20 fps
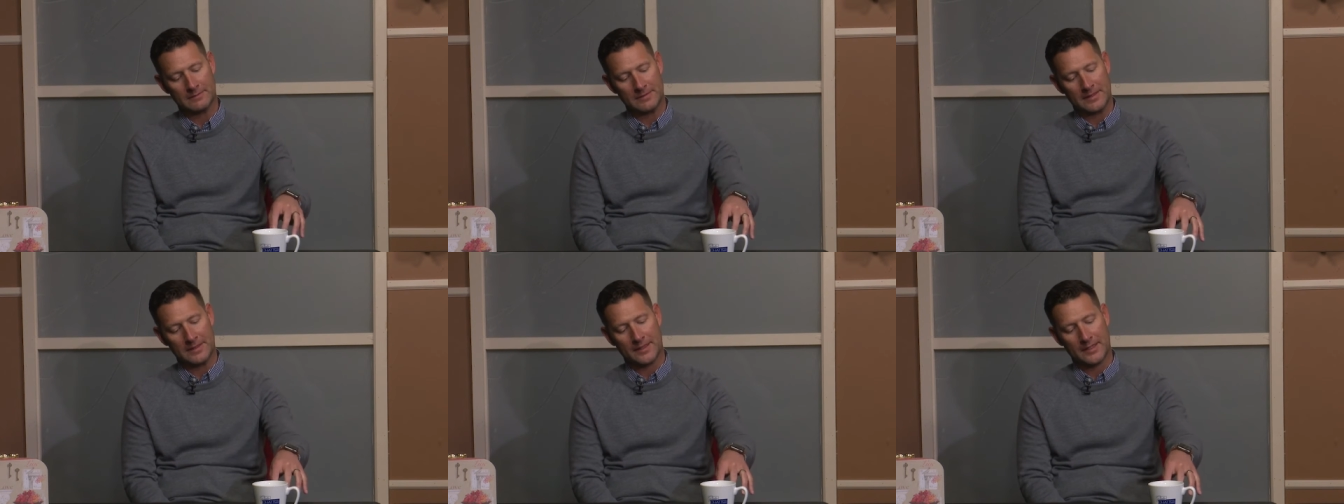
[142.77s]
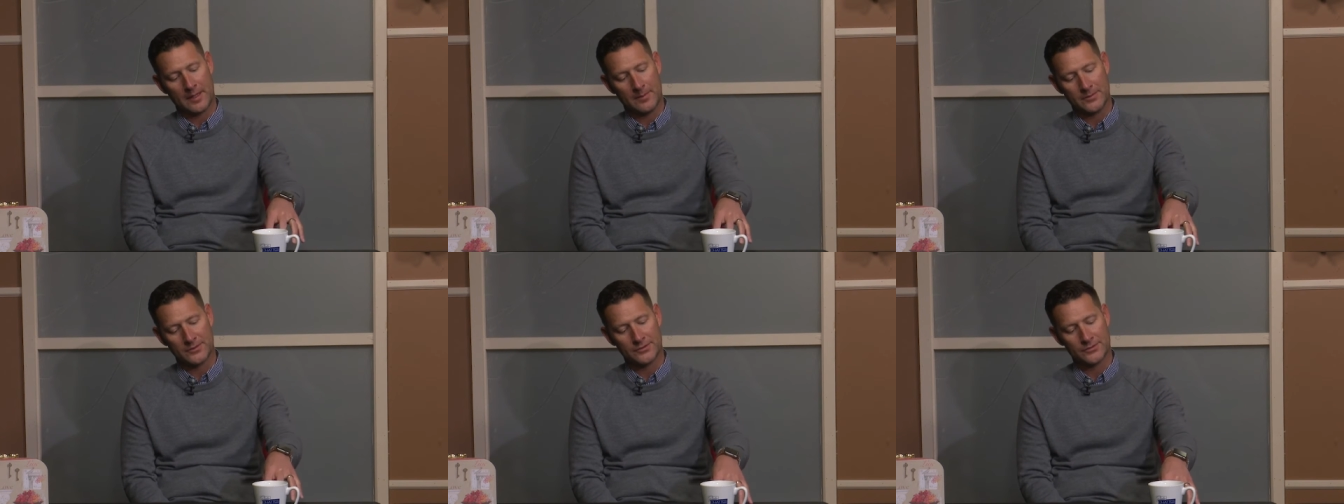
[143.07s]

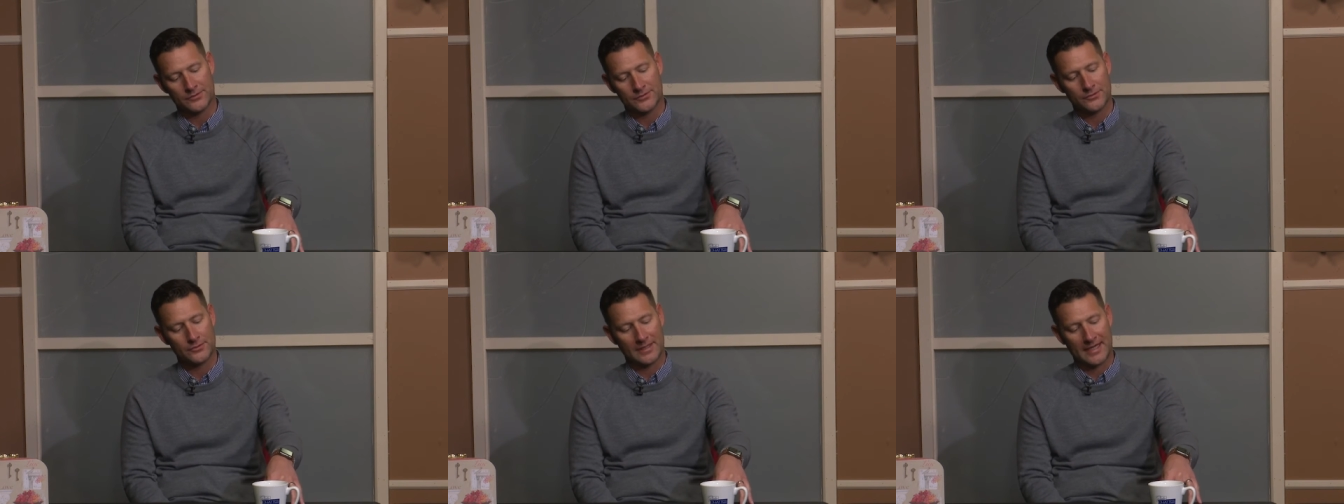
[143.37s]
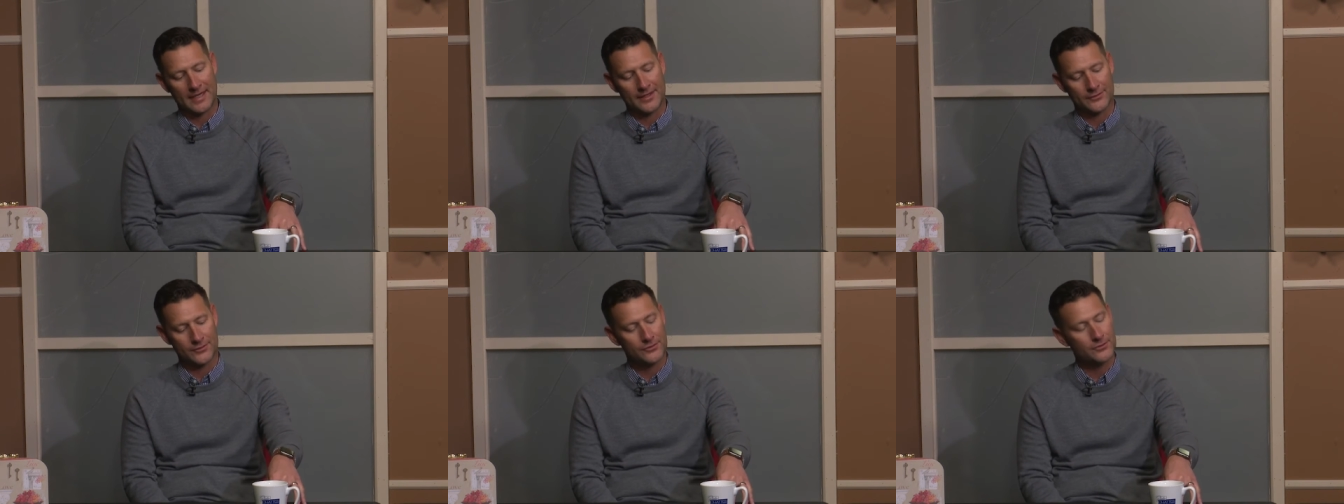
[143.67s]
encompasses two
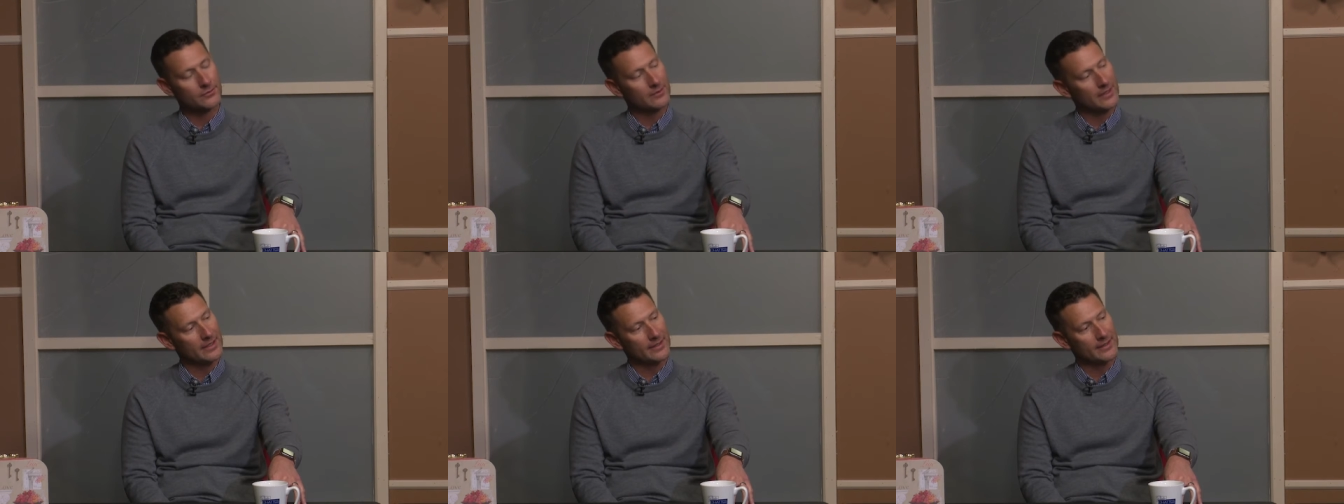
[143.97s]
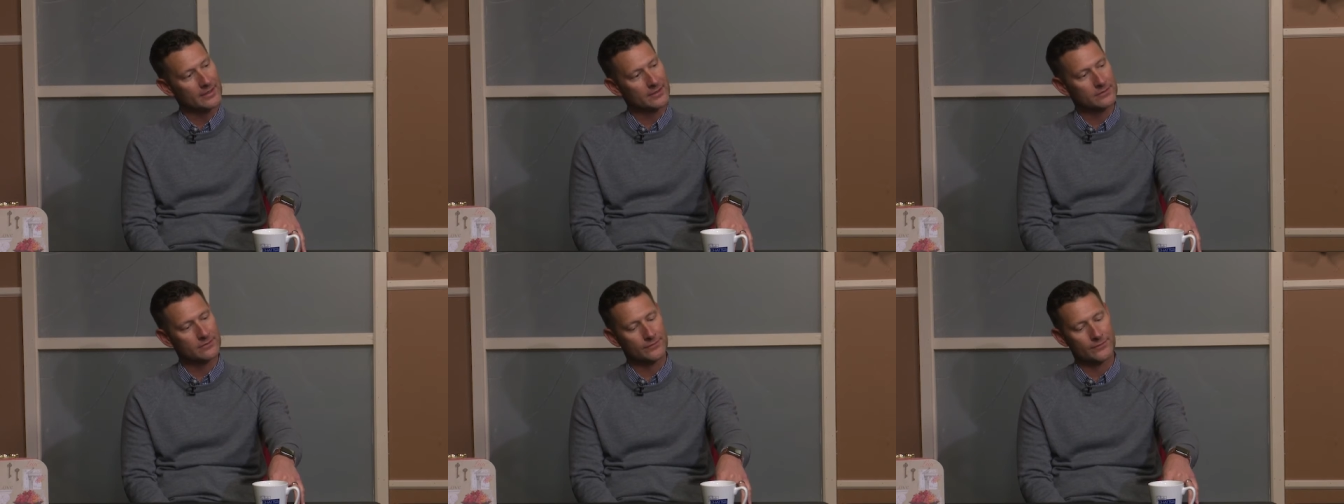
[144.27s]
kind of two
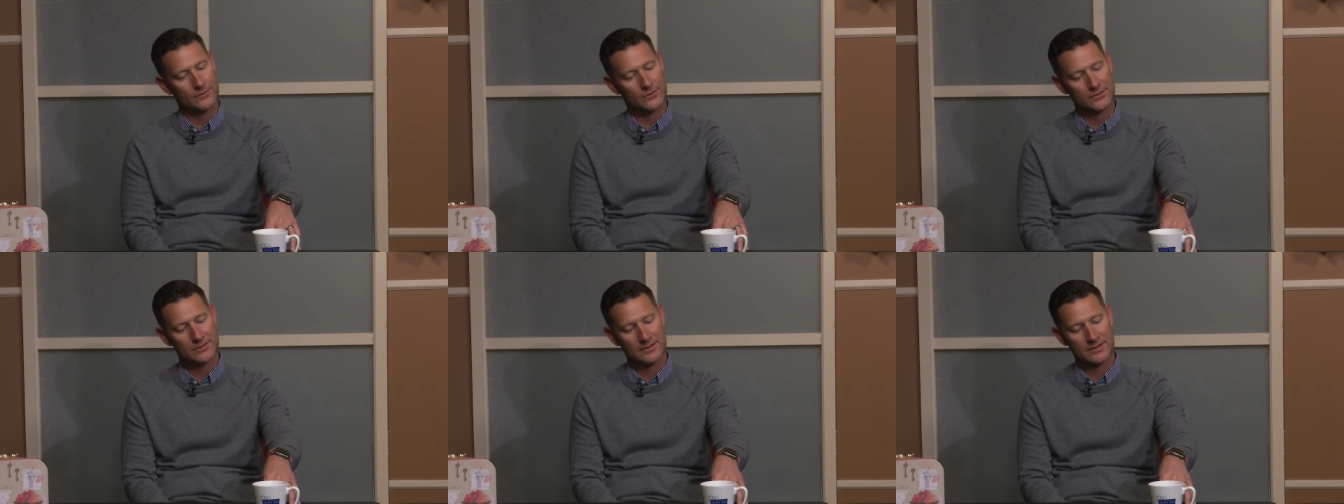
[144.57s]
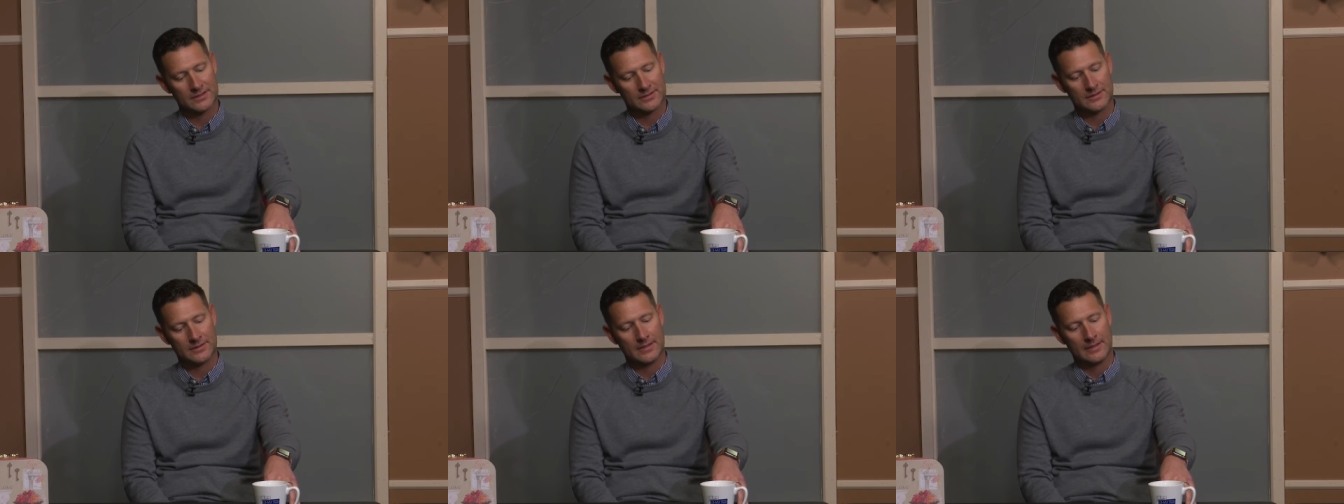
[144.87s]
areas the first
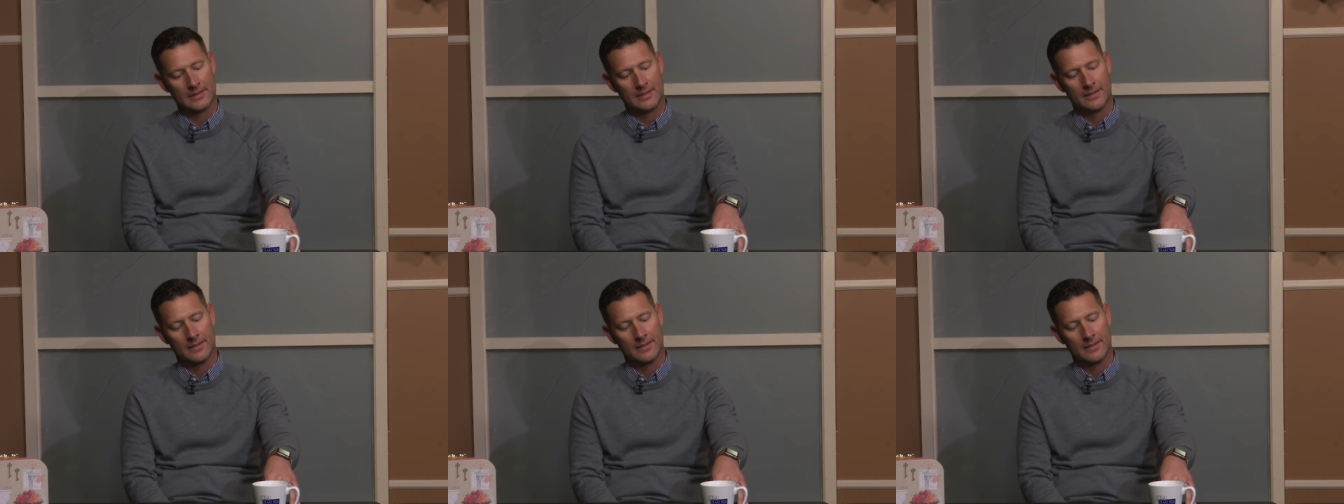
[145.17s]
is